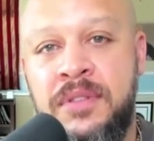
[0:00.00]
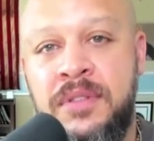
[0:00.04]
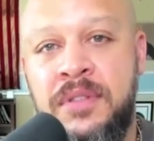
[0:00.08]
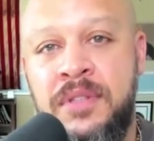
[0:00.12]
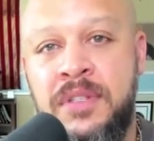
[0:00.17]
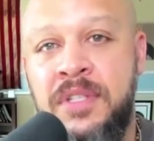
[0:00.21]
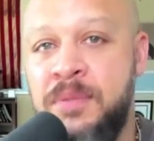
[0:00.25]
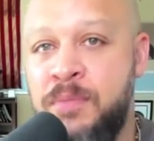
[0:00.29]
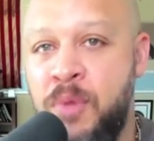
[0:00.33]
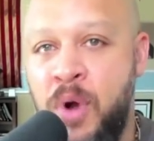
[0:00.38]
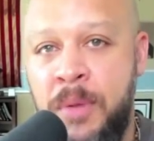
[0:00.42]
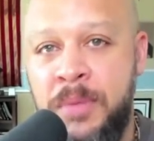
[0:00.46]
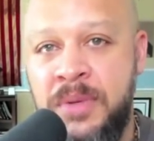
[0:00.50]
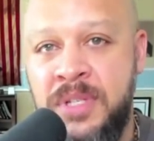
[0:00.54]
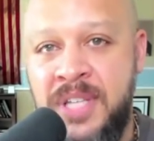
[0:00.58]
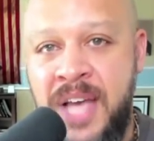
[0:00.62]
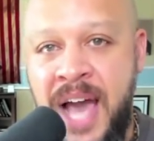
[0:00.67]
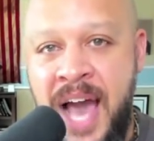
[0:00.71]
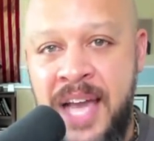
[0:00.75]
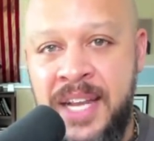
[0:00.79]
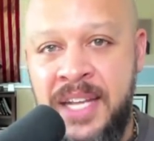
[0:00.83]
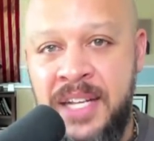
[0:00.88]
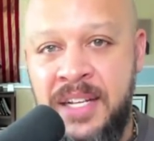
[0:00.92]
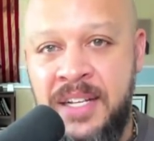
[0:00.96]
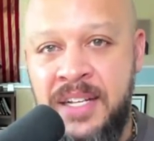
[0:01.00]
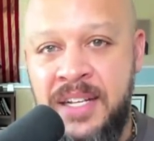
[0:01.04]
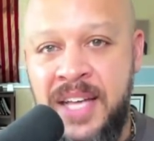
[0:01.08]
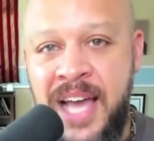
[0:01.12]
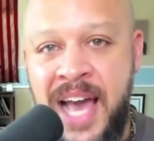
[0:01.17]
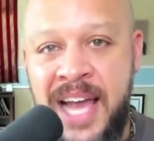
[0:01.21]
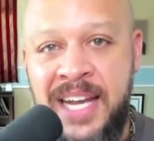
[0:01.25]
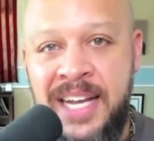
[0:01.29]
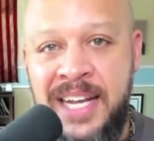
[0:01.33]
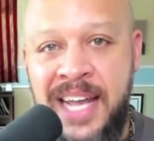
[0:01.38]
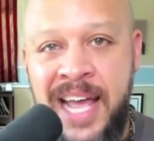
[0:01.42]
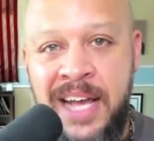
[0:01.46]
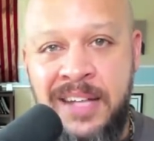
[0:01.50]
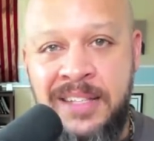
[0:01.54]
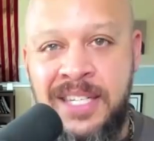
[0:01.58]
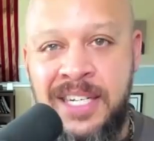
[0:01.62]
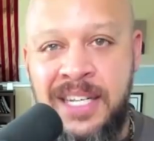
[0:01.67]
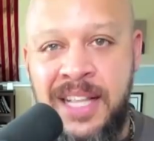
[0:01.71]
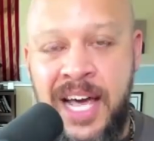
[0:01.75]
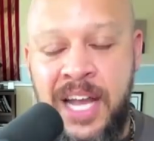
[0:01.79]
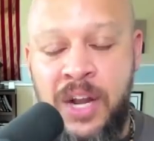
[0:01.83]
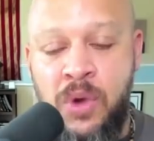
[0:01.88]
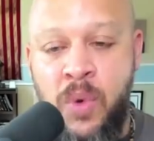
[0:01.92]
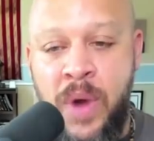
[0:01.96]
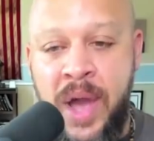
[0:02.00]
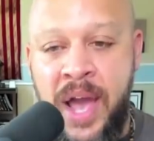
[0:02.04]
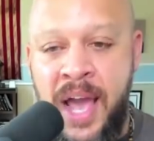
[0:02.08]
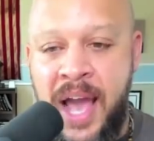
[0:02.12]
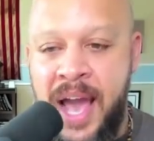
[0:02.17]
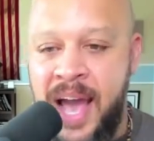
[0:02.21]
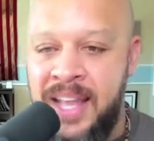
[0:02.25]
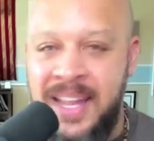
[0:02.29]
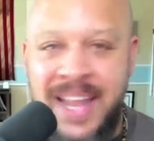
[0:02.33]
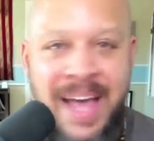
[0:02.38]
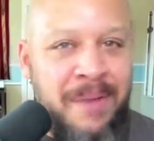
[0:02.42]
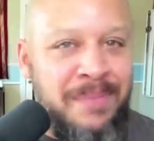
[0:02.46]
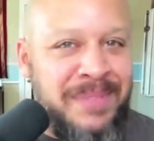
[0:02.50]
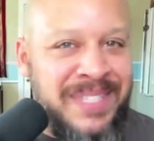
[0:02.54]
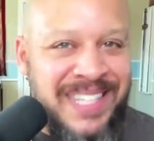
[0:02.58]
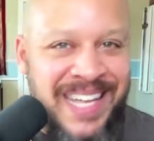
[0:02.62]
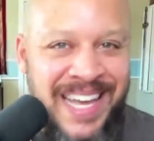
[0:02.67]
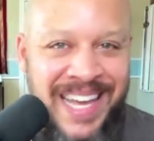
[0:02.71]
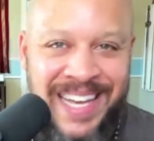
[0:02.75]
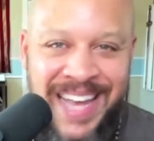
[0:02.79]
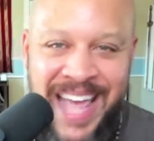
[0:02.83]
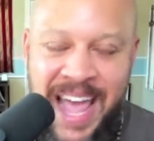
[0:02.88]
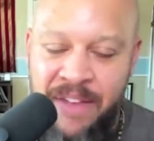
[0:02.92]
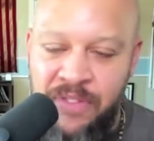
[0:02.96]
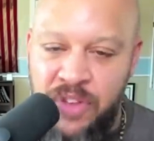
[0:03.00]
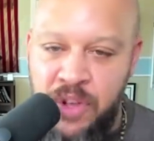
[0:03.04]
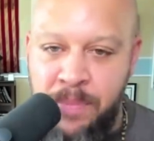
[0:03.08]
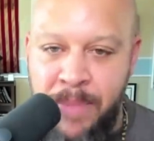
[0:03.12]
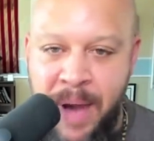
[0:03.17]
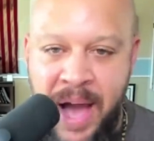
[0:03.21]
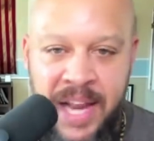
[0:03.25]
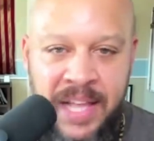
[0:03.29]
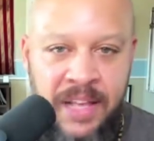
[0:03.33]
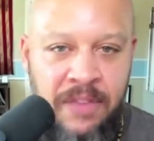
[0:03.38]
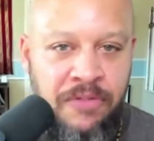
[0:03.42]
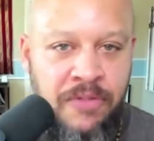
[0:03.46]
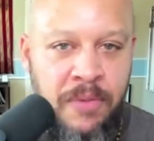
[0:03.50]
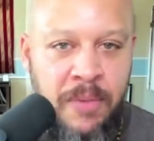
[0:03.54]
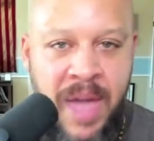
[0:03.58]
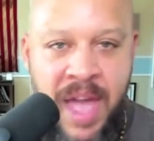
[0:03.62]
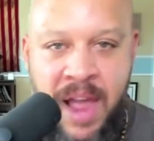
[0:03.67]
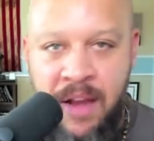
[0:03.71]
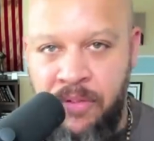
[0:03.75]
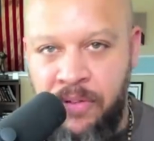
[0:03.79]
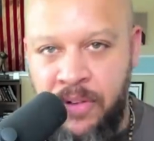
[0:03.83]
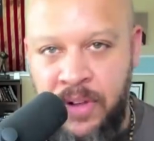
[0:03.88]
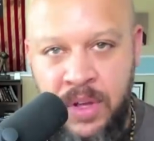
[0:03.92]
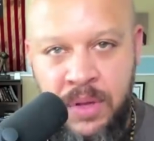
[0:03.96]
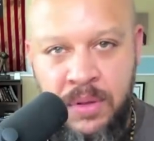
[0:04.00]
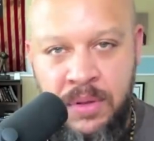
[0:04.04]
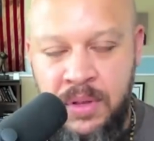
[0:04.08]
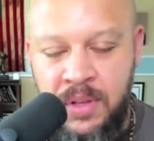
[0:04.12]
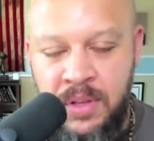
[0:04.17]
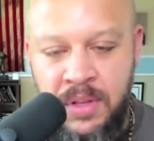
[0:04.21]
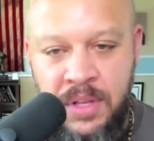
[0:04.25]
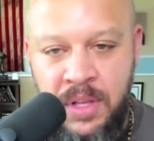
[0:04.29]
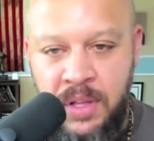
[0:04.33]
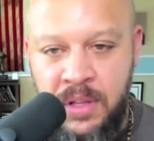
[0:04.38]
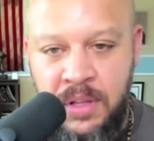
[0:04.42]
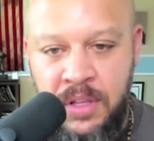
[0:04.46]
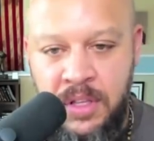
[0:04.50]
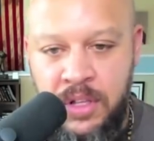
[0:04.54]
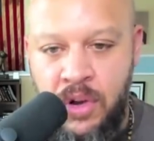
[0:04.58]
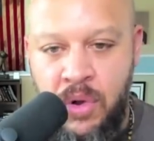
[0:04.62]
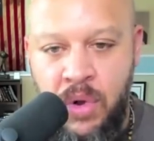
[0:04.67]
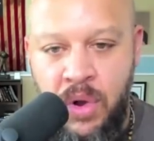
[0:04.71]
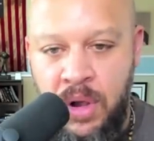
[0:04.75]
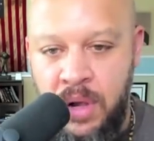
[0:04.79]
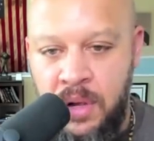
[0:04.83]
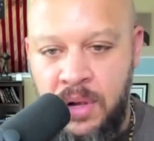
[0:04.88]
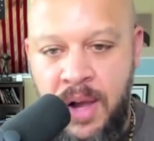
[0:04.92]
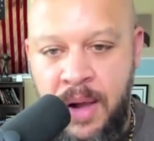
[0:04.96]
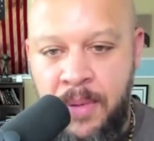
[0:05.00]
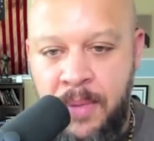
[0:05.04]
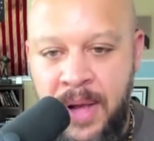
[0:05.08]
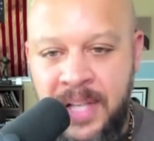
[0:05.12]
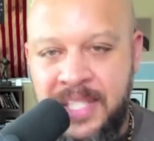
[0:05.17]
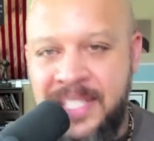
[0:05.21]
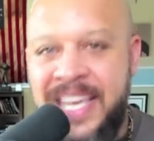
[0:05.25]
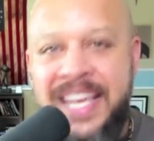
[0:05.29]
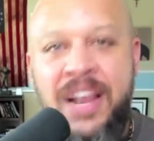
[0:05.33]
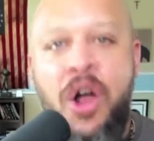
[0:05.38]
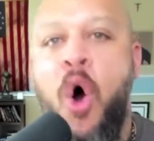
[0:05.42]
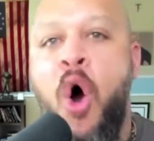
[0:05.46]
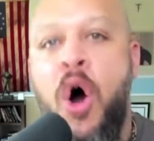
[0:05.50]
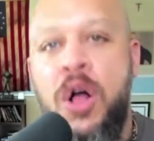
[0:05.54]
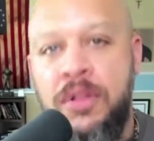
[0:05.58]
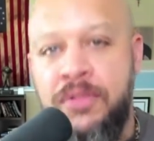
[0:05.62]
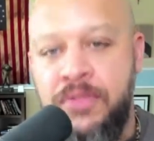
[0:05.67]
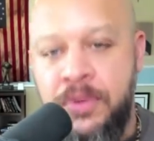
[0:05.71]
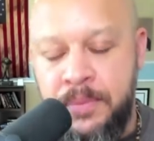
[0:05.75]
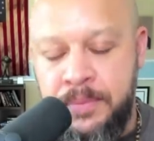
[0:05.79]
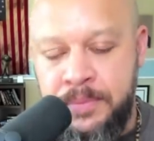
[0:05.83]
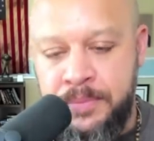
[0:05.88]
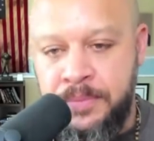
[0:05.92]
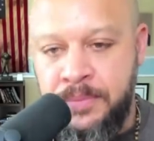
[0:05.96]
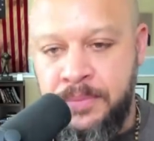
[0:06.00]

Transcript: these Mormons got it got it nailed in a lot of way. I'm not saying everybody from every, you know, I'm not saying all of them.